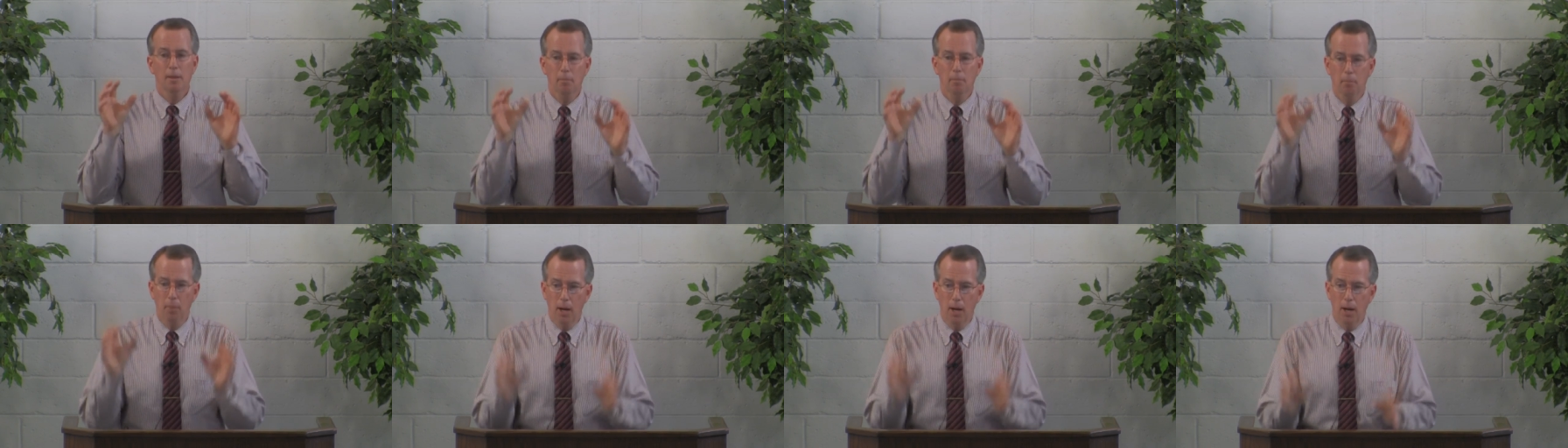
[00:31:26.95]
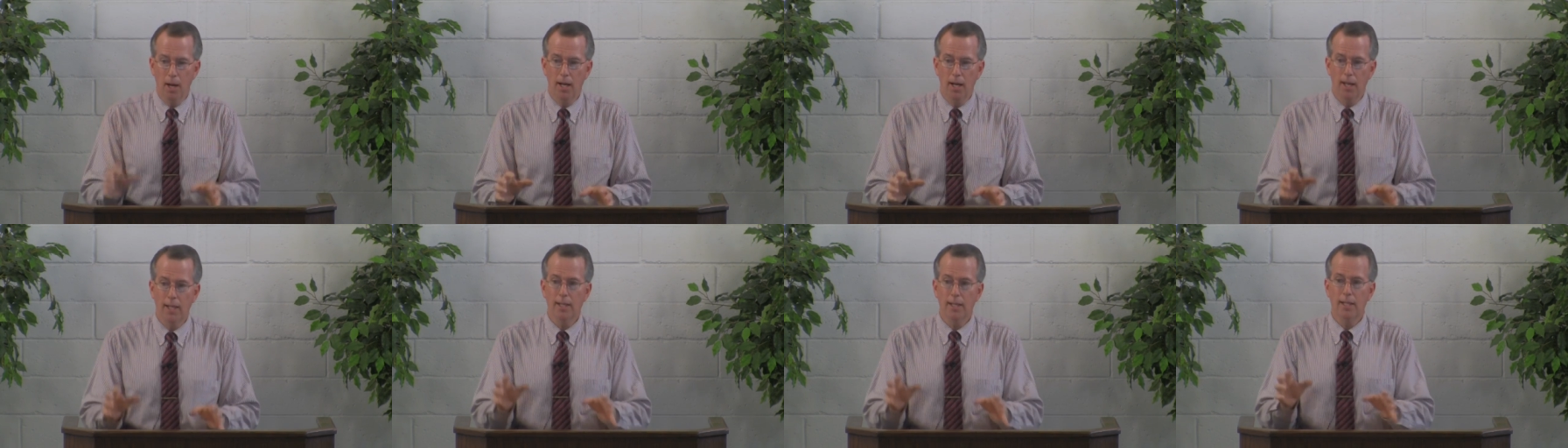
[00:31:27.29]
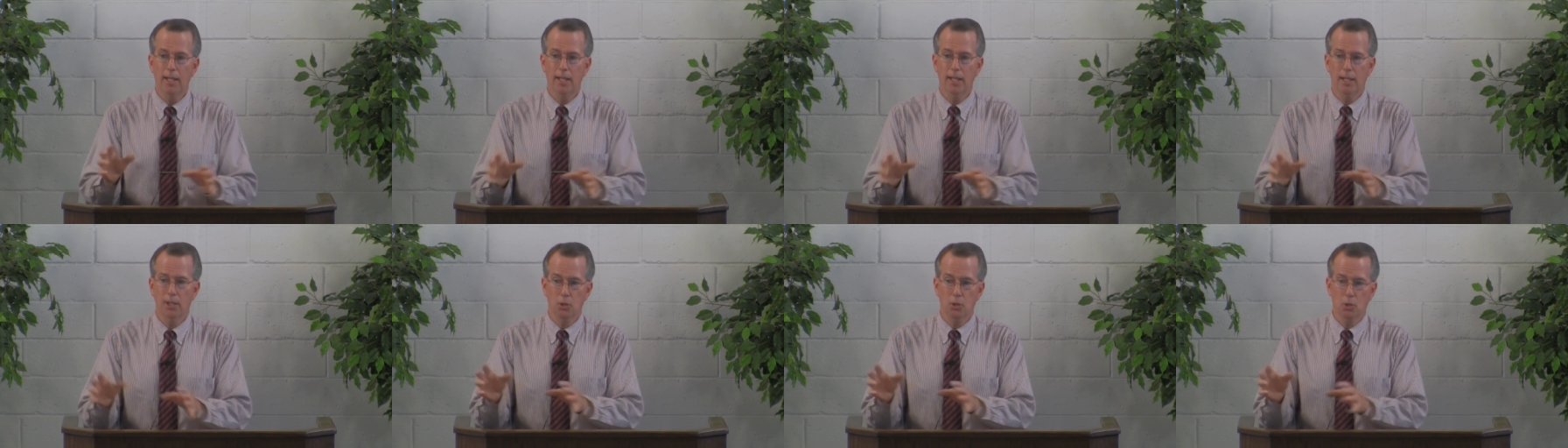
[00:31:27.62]
by
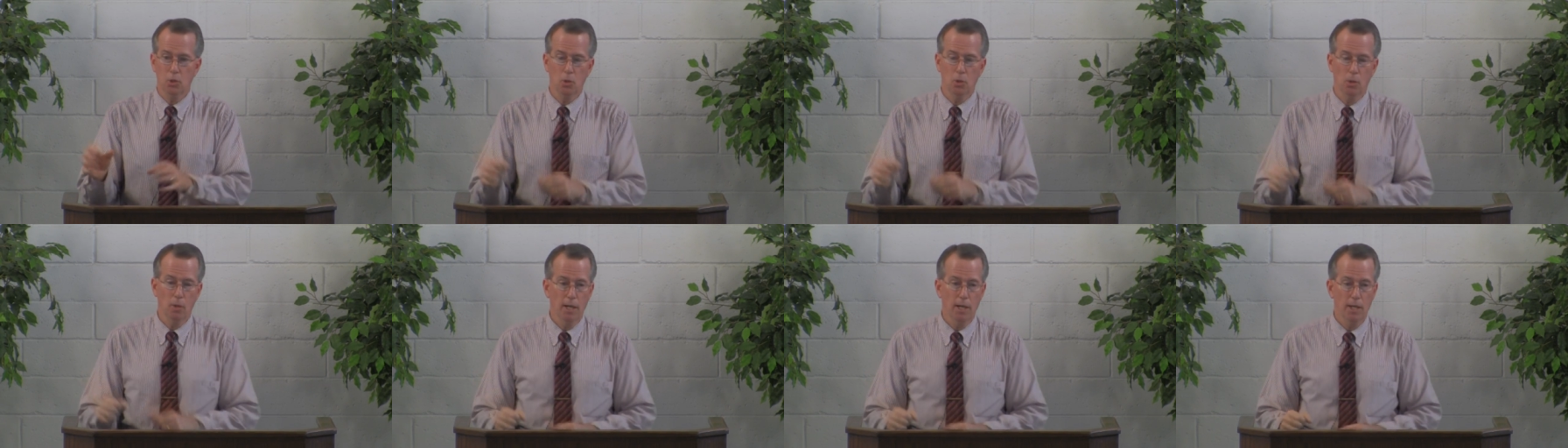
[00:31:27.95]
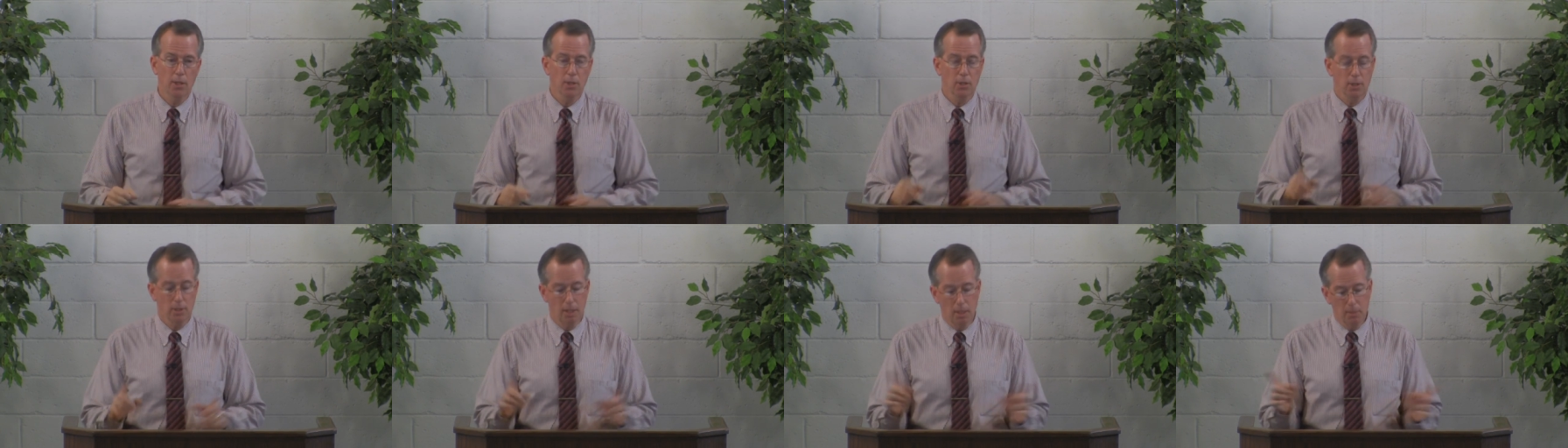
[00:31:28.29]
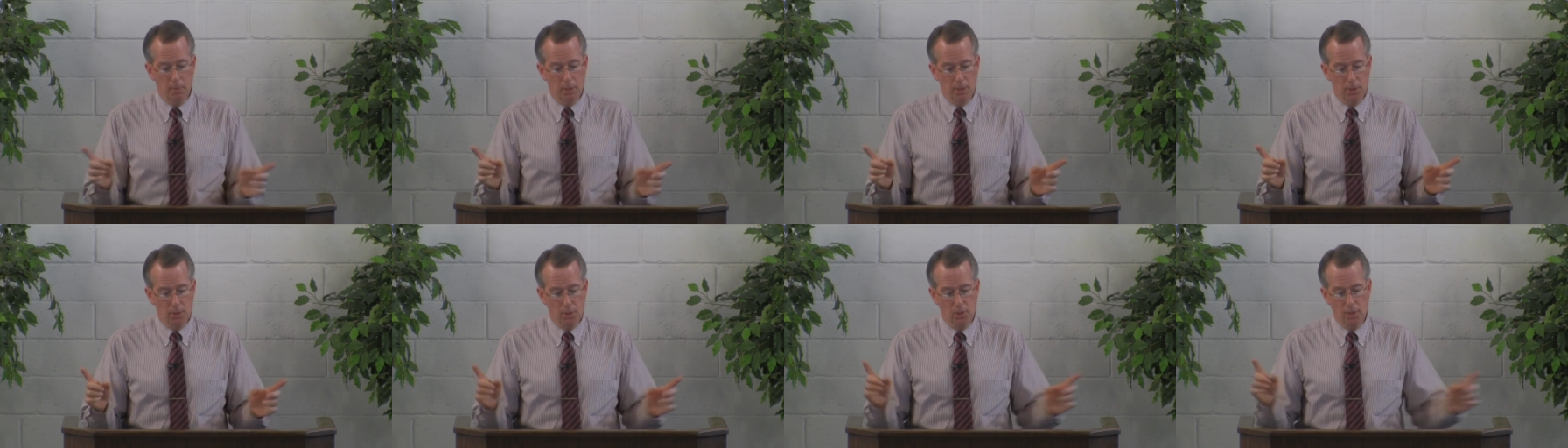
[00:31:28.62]
his grace. And let
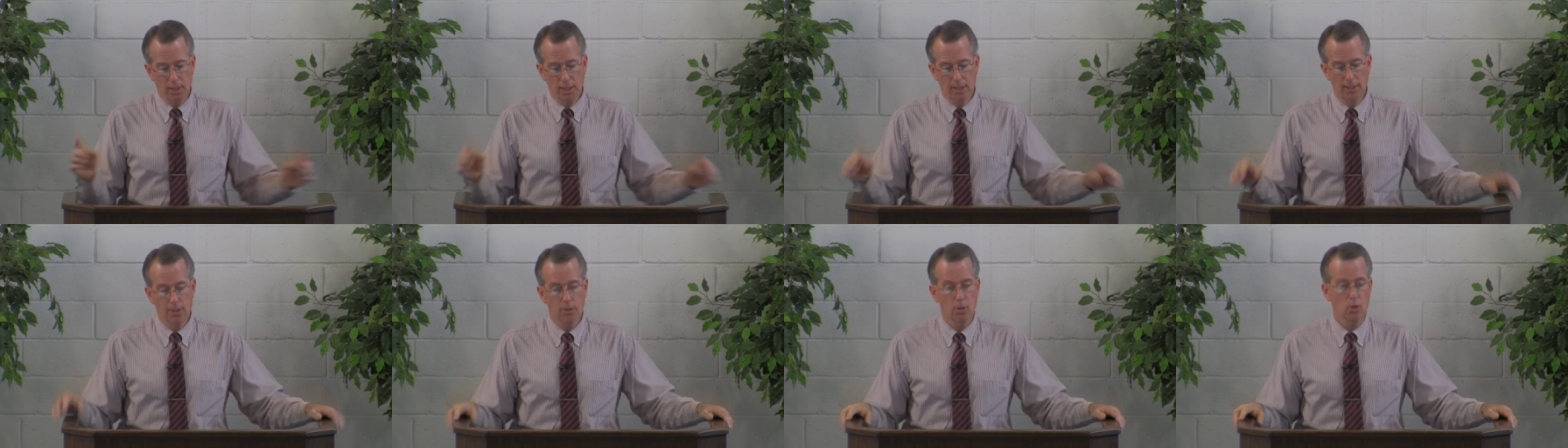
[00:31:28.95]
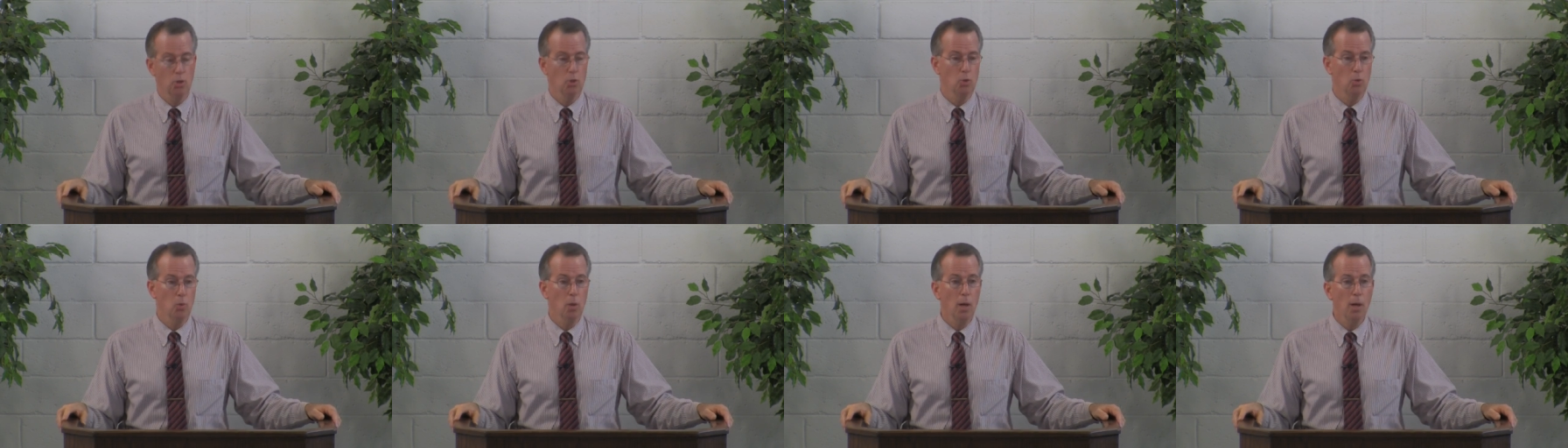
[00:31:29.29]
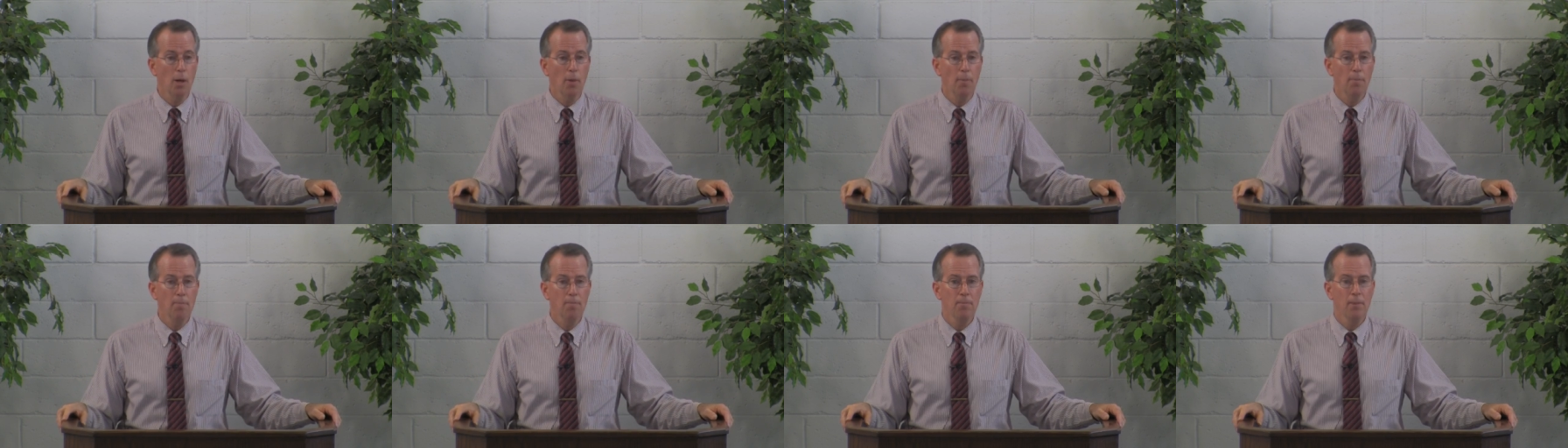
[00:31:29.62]
me just say this as
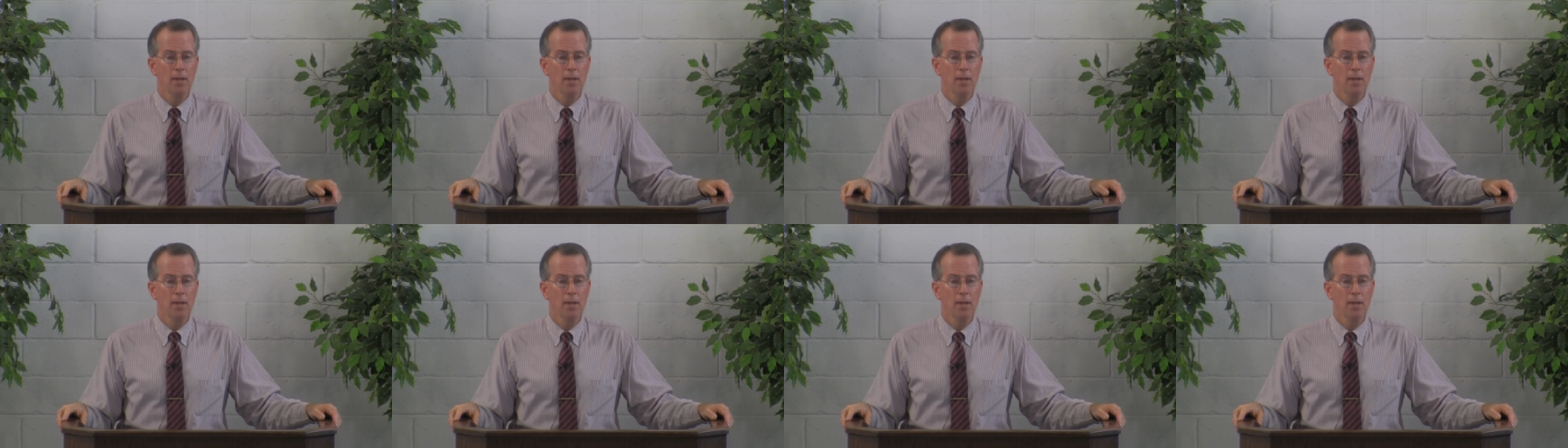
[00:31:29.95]
well.